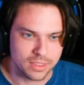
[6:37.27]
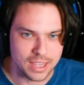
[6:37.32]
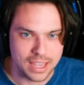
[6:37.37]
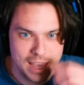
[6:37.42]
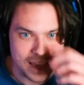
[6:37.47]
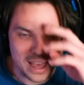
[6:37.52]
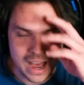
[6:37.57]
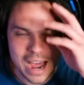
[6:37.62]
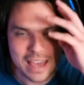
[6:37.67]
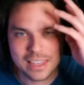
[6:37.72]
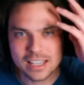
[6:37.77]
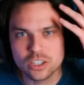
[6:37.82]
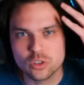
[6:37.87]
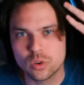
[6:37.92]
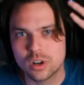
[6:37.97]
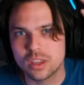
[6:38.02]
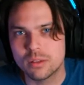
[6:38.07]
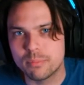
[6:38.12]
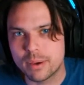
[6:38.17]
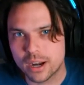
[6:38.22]
it, I think it's one
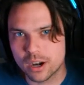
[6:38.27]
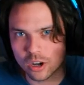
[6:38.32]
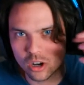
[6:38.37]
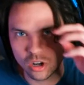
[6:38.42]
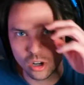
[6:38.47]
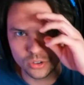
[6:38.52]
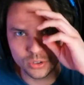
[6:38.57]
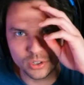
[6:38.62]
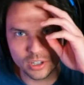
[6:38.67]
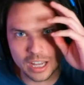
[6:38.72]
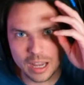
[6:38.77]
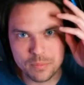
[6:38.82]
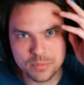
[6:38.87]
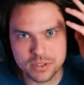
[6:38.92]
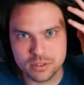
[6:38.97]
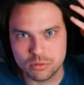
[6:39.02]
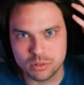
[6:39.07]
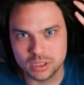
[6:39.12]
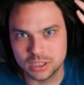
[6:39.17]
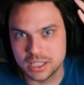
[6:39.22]
of the better Call of Duty games
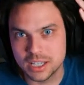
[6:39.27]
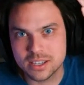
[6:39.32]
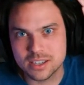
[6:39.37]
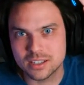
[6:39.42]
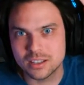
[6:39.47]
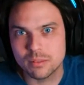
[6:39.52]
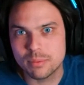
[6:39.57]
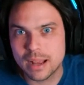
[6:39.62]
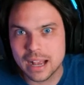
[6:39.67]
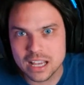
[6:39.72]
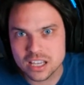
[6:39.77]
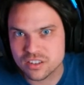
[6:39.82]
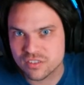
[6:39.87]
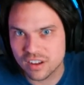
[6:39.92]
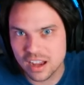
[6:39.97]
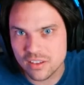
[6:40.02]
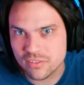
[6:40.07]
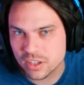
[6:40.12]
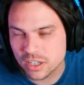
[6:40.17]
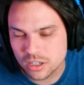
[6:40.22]
released in the past
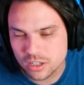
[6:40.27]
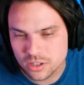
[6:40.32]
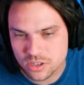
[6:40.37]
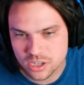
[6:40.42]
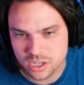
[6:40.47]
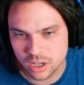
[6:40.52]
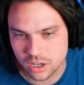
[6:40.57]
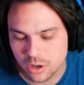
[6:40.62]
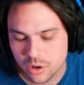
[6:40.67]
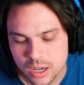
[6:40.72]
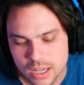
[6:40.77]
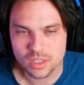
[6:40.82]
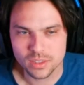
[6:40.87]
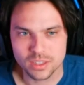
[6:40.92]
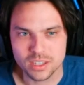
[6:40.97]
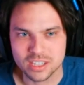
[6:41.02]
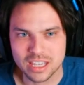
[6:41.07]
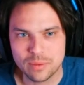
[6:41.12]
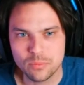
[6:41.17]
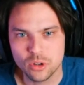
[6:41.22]
five years. So
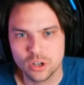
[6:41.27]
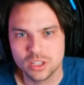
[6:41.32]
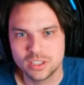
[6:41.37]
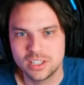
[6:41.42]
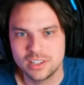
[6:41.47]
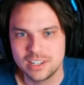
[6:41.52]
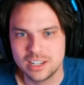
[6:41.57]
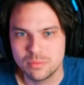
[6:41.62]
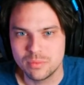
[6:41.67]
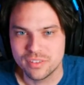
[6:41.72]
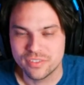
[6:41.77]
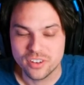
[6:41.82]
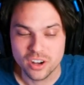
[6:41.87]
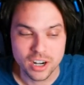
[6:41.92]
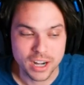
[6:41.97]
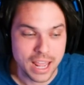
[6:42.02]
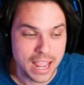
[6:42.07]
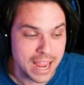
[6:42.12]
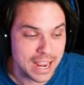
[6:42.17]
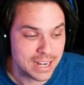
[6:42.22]
this game will continue to be
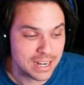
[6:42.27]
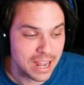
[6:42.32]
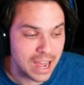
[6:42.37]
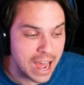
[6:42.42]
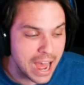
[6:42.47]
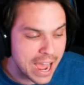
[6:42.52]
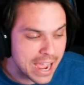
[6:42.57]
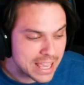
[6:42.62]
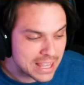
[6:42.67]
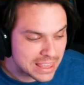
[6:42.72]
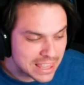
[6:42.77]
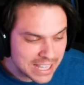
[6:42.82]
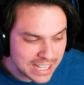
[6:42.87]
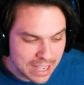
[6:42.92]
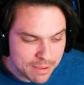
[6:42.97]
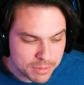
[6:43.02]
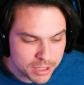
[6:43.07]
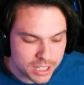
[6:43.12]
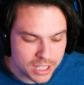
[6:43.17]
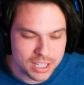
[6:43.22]
fun, and I think
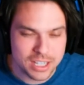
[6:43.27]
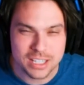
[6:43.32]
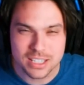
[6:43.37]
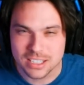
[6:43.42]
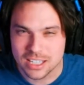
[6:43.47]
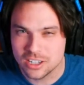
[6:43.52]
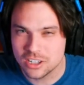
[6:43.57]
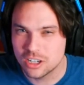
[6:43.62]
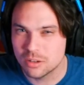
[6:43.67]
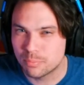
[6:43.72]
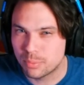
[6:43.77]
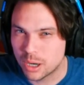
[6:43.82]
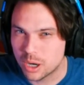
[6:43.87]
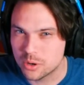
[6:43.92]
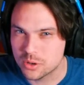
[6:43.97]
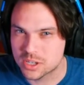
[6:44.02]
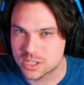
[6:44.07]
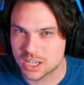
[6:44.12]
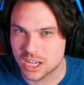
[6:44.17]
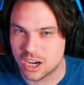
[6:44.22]
I'm going to continue to
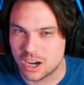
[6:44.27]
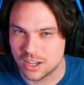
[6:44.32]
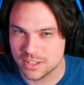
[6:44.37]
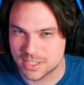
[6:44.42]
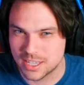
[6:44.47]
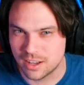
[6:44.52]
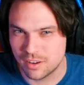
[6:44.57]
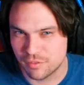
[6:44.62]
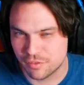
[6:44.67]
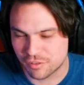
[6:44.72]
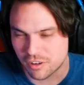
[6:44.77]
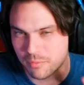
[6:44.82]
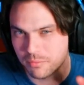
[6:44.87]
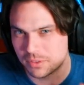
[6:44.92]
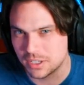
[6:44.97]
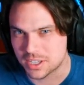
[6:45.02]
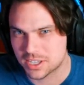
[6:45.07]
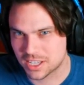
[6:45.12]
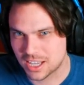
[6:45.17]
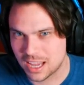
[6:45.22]
post content from
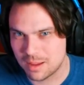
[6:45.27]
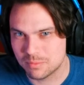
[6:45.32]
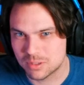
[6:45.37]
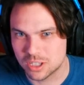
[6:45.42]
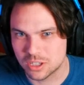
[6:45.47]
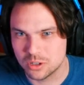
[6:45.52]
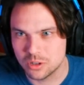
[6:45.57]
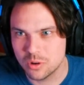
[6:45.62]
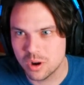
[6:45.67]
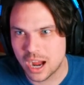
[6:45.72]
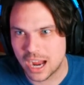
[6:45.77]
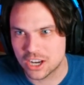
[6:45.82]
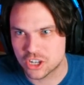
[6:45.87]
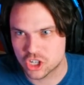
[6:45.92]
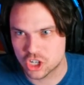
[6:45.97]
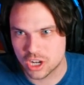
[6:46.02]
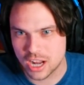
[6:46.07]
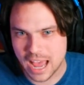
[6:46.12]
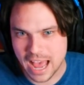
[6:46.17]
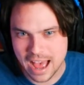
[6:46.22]
this game too. I
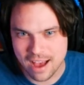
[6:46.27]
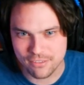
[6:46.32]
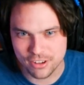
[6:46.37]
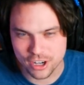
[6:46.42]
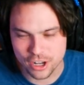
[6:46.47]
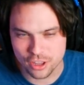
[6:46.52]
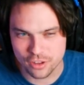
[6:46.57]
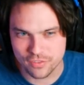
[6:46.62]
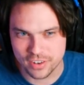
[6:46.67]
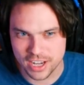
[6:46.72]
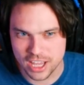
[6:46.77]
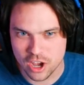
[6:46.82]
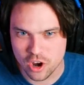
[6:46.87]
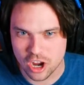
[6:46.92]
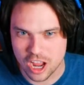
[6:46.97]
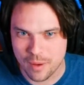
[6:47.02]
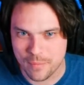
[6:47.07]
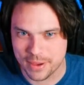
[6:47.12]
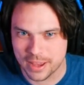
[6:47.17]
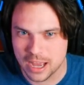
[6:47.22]
should have another video
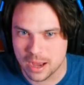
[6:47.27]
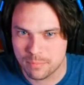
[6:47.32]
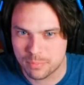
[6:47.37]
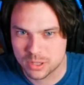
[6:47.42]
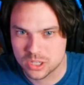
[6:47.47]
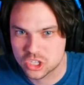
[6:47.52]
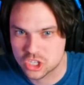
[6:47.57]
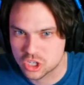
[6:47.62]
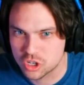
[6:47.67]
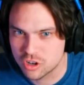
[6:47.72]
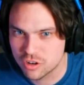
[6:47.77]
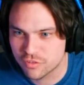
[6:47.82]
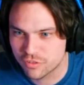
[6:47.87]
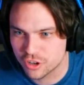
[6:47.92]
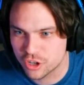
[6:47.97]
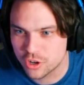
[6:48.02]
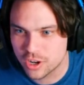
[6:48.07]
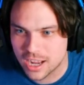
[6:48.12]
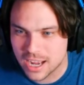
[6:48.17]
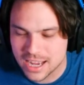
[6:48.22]
coming up soon for
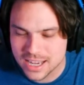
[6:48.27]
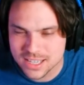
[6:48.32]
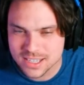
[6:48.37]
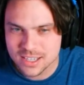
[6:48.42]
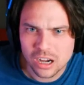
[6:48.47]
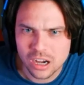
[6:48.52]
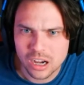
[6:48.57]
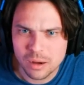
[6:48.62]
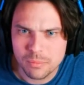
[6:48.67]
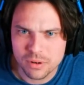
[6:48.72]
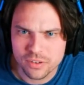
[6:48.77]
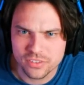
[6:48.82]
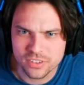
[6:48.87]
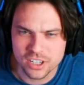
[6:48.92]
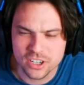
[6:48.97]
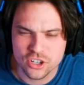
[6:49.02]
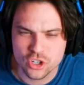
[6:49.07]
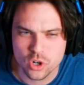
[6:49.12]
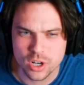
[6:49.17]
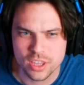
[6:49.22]
you guys. Um, but if you
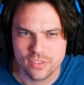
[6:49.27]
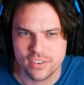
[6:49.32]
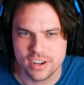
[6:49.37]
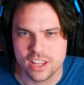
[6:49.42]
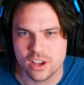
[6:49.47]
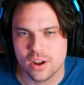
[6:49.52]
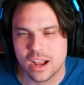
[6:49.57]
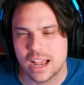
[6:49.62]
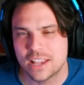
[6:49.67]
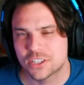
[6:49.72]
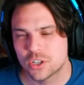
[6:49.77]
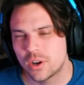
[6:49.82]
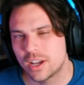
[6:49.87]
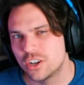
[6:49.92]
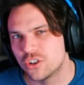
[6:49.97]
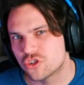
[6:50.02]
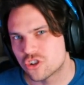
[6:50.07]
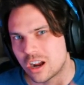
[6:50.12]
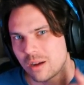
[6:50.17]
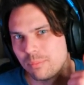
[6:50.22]
did enjoy the video, guys, go ahead
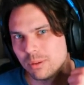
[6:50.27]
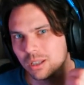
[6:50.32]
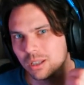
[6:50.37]
and drop a